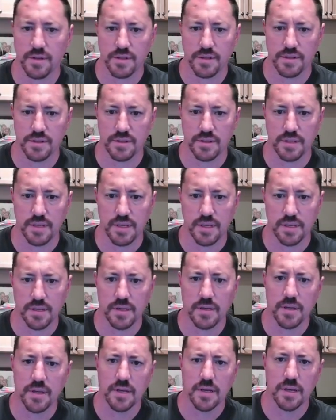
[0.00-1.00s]
this
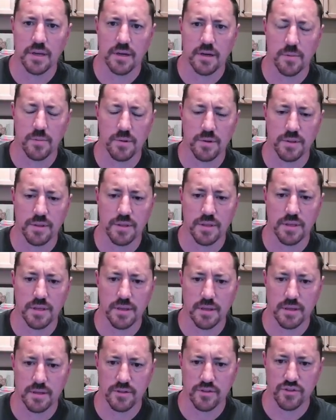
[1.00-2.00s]
league, I'll put
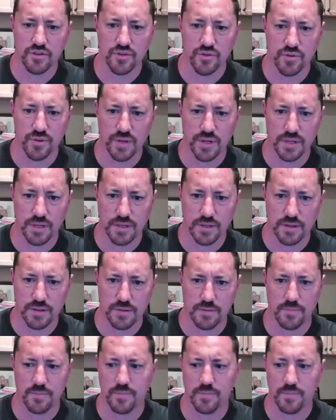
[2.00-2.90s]
the join